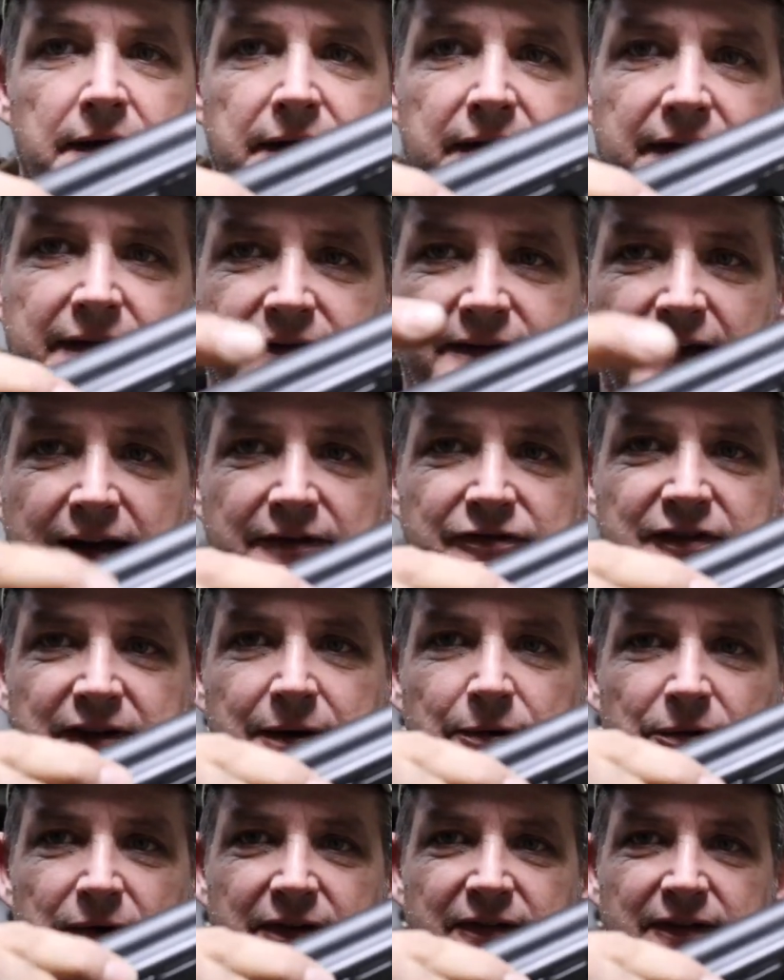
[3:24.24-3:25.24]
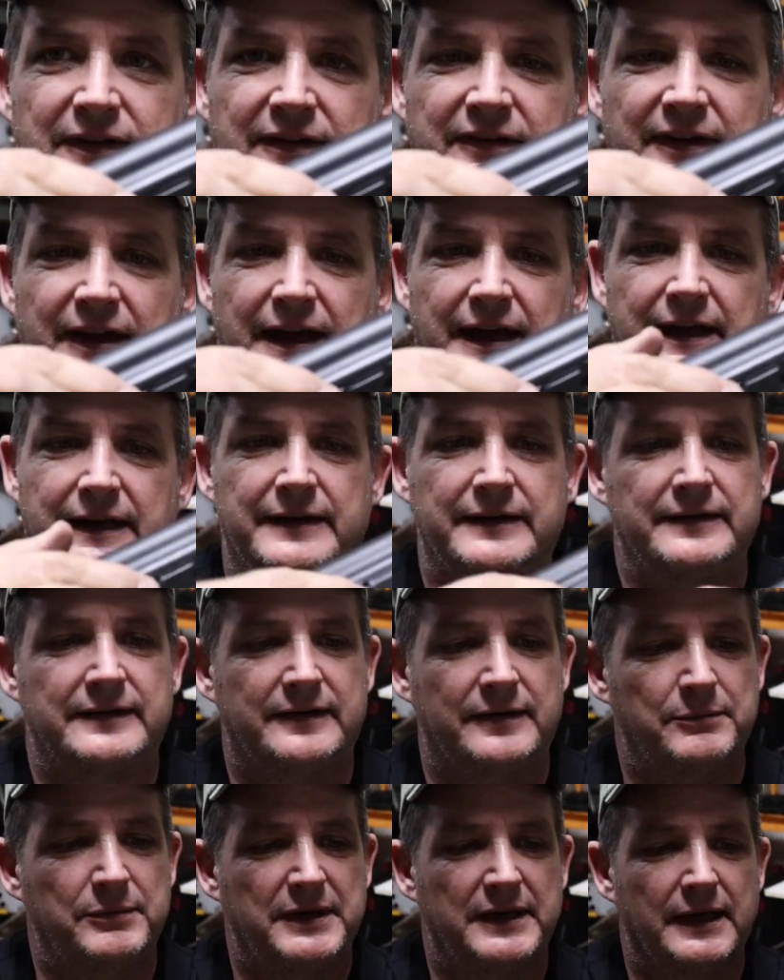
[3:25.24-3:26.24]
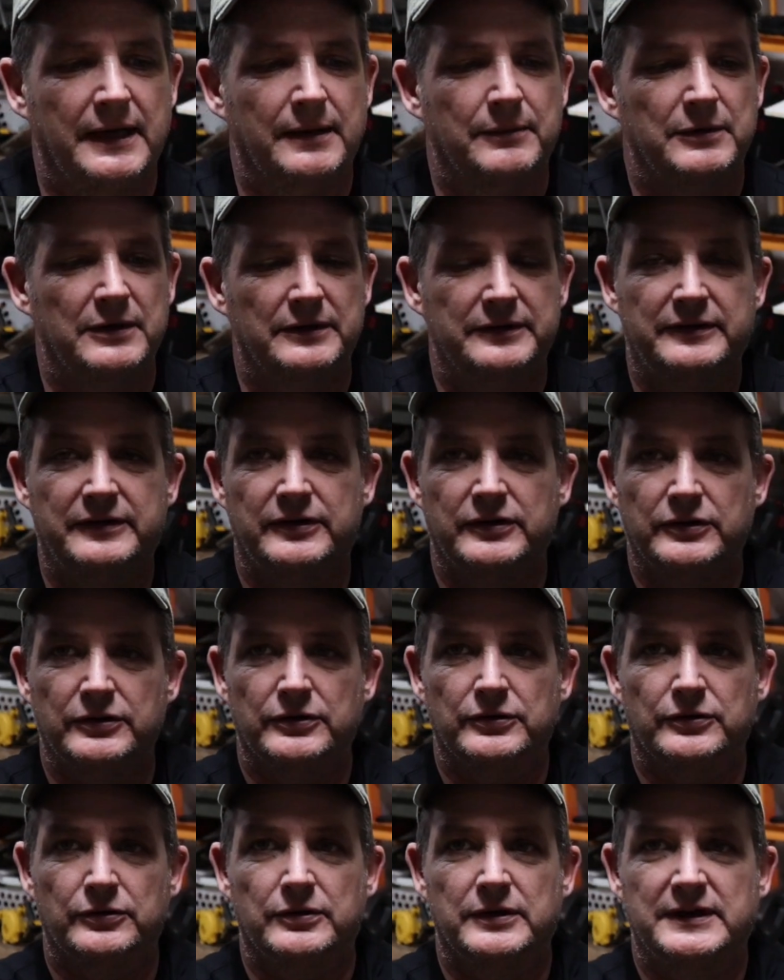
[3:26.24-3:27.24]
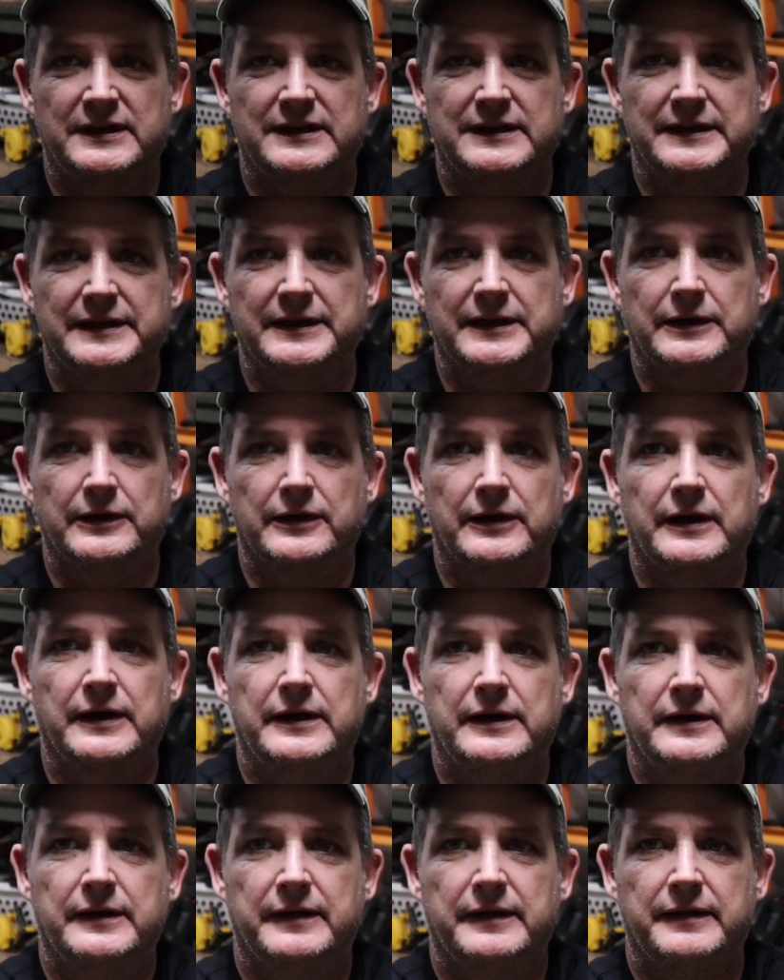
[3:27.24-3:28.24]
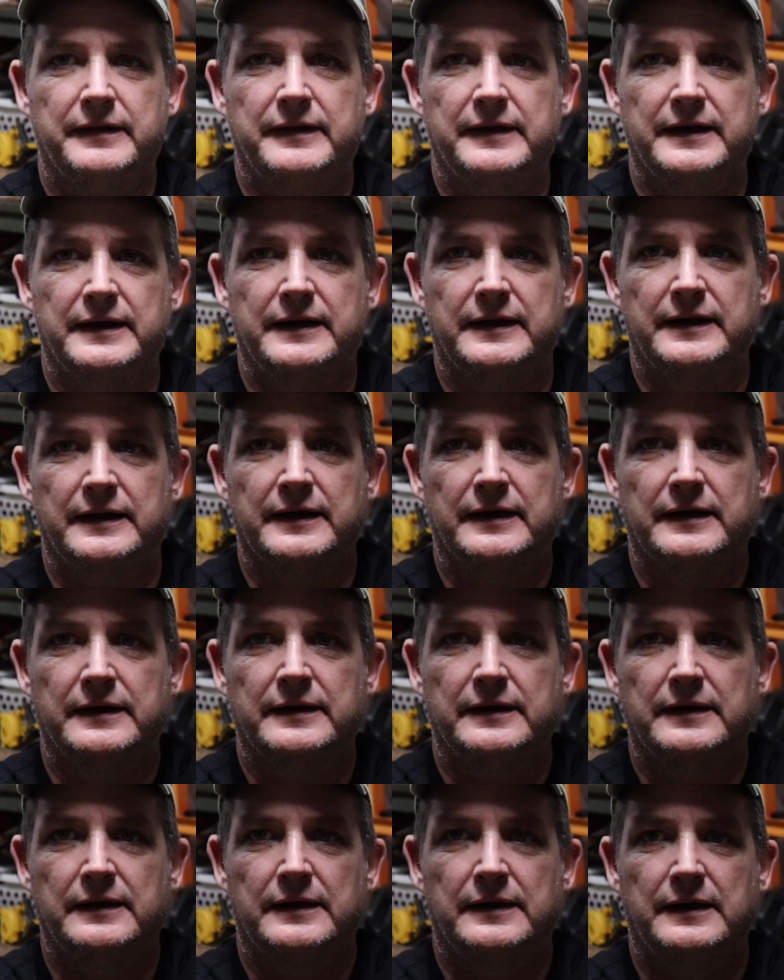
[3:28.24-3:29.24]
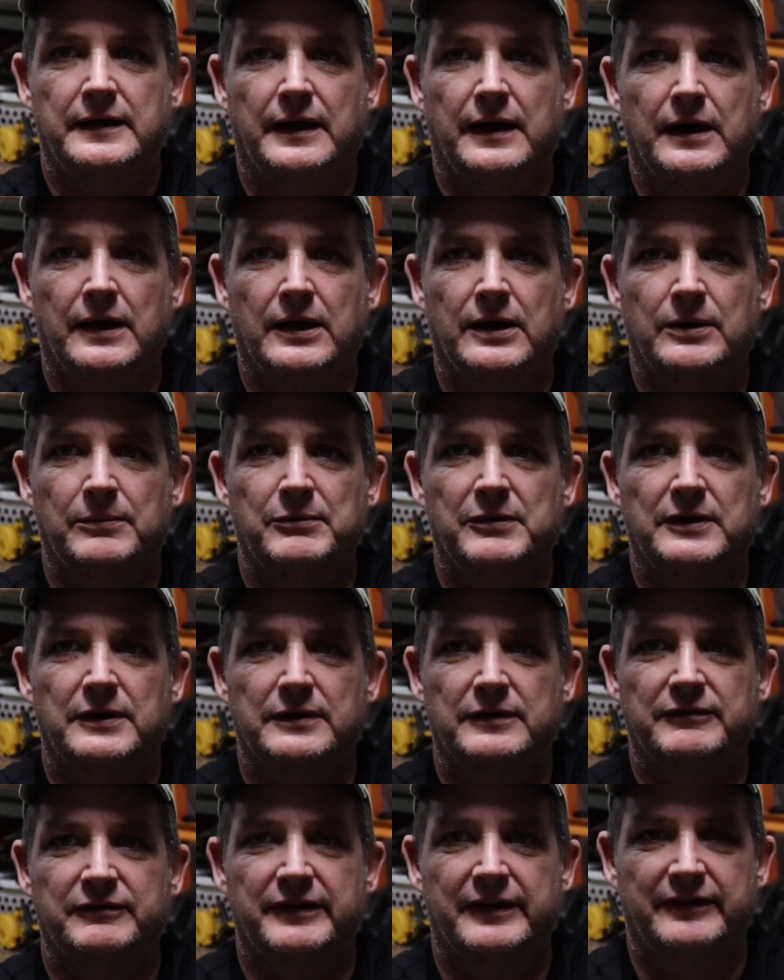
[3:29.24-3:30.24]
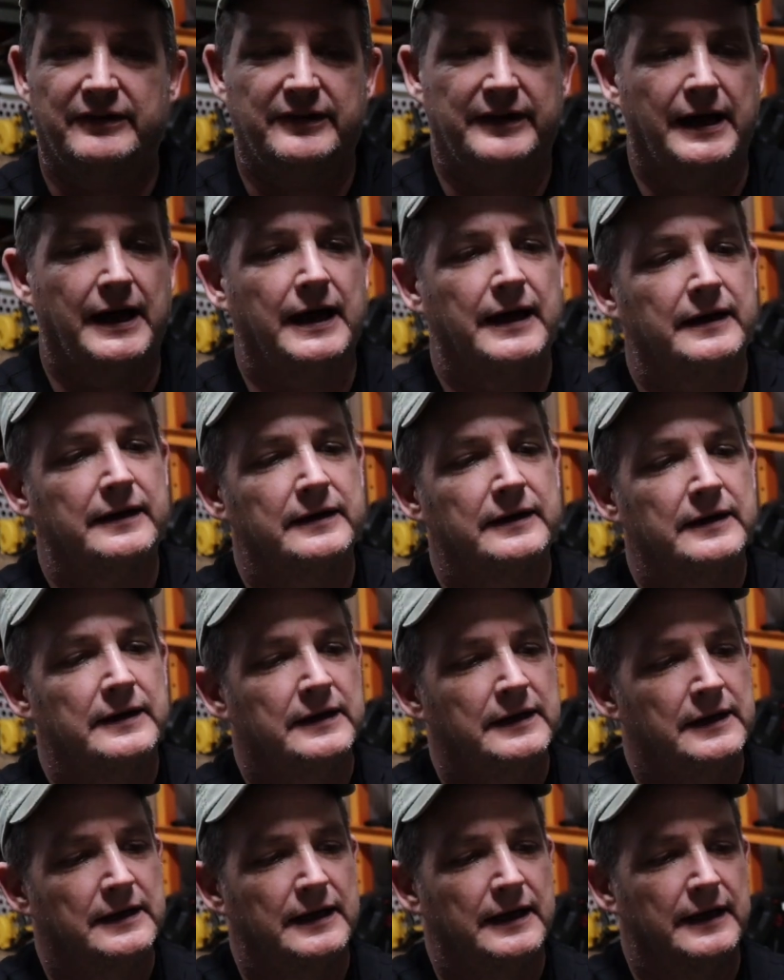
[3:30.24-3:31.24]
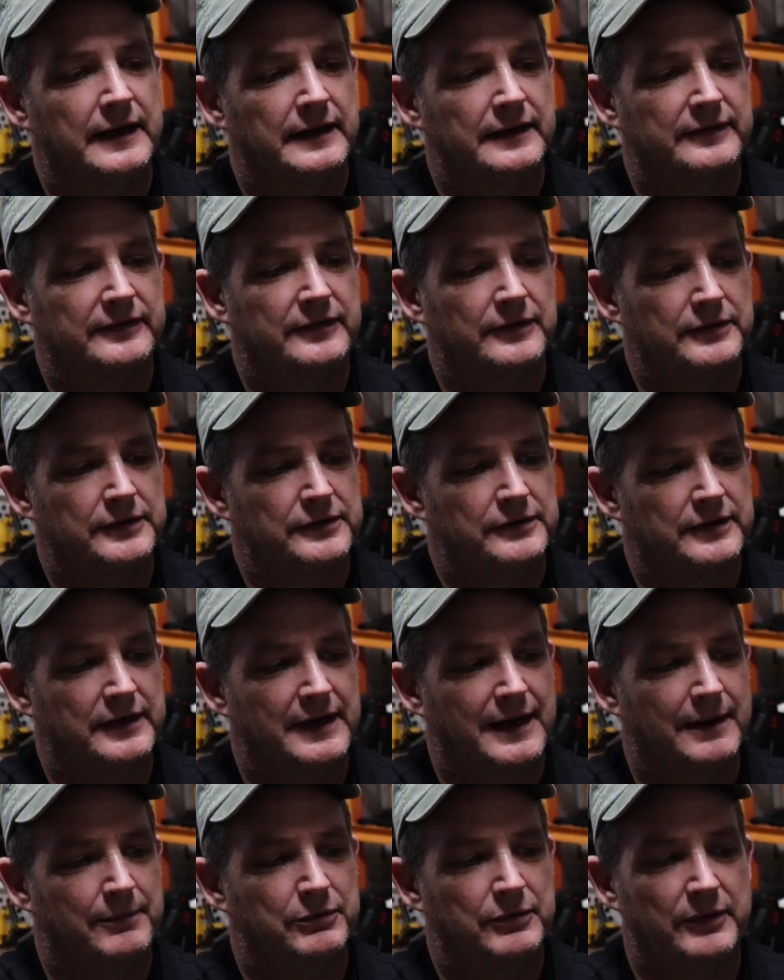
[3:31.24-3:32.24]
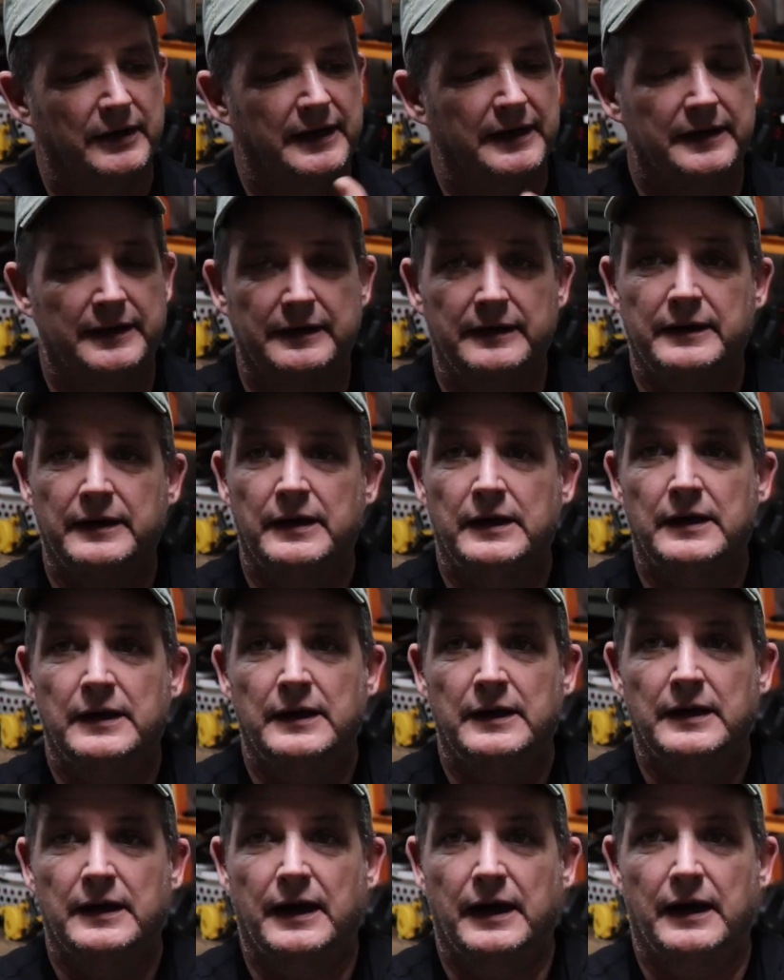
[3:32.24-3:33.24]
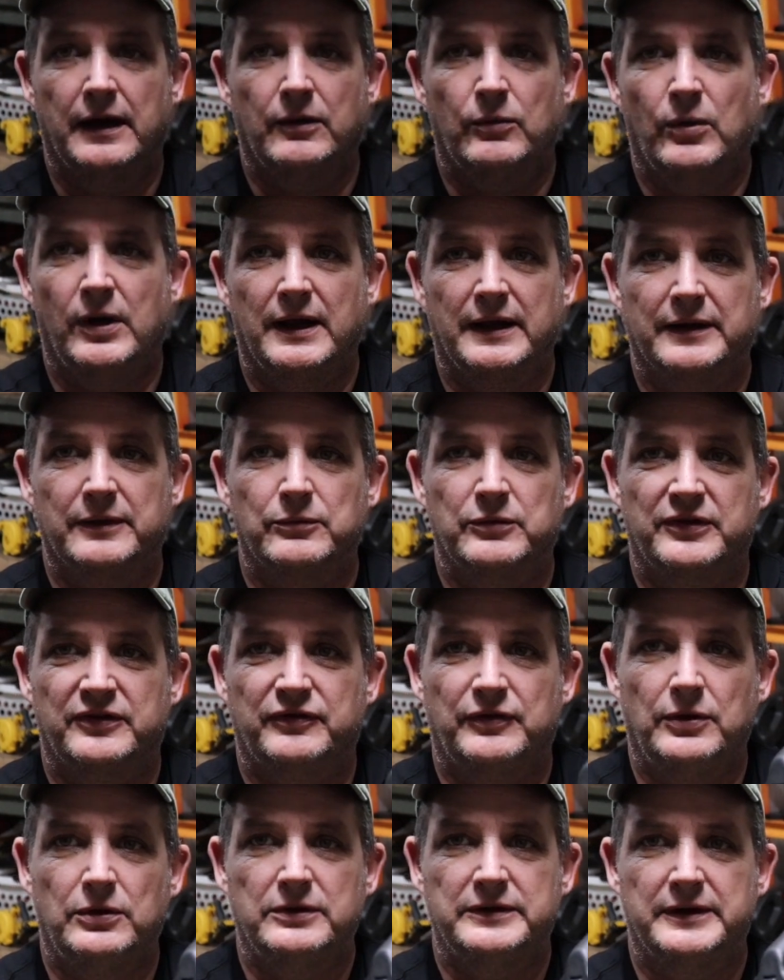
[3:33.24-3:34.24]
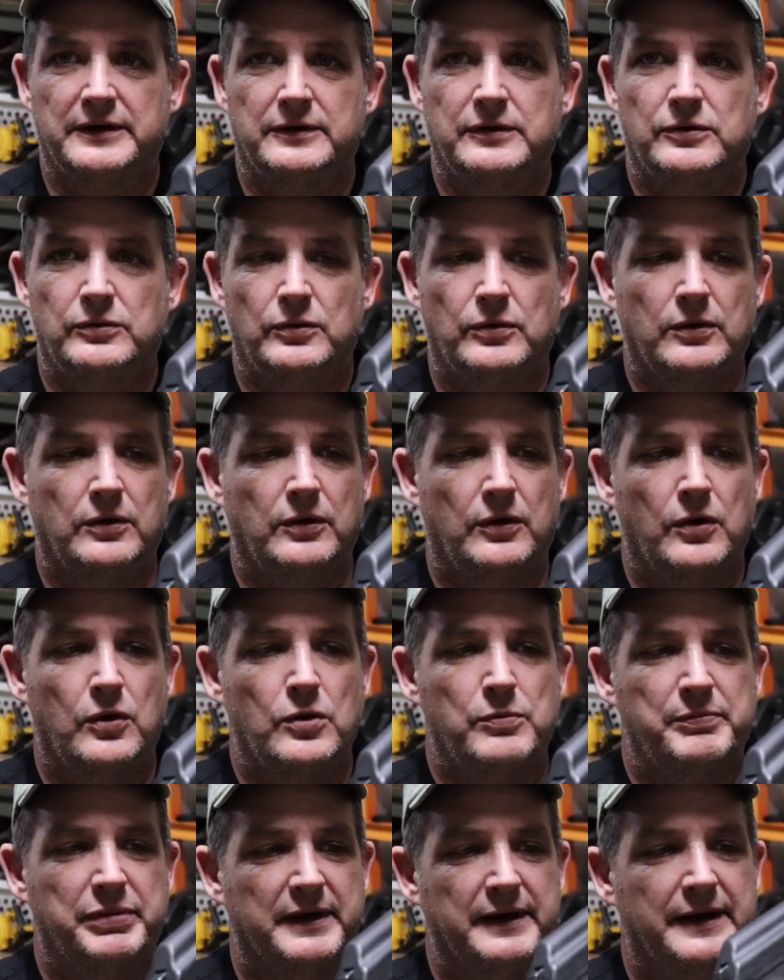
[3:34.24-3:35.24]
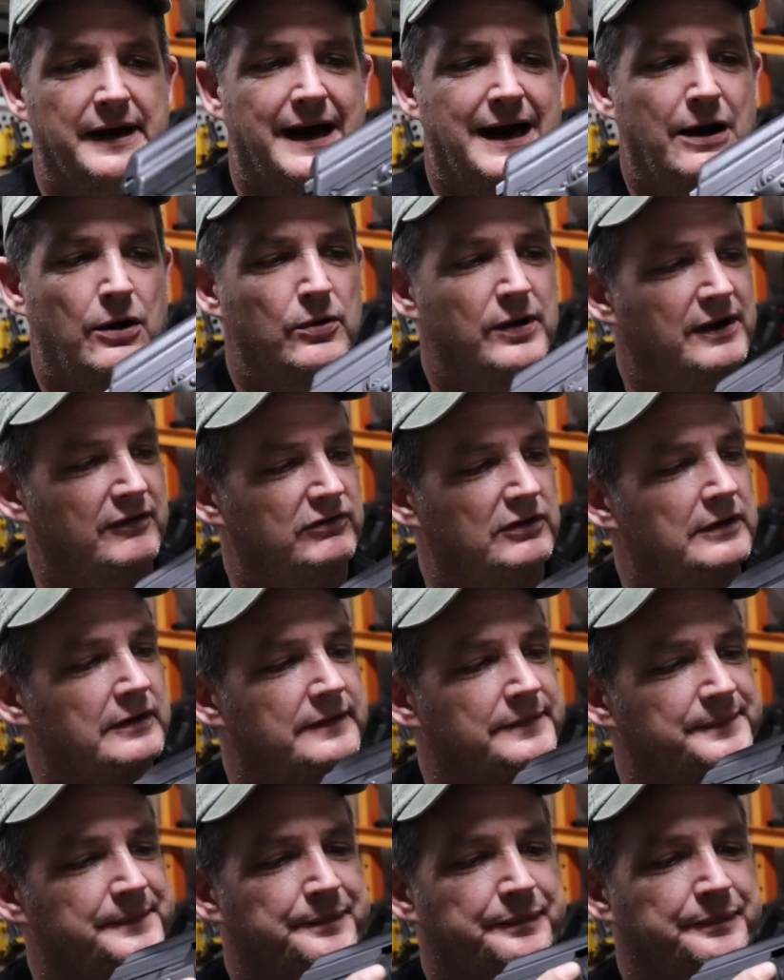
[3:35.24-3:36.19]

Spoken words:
the safety was designed to be able to clear the arm of the stock so you could operate it while it was folded or open. However,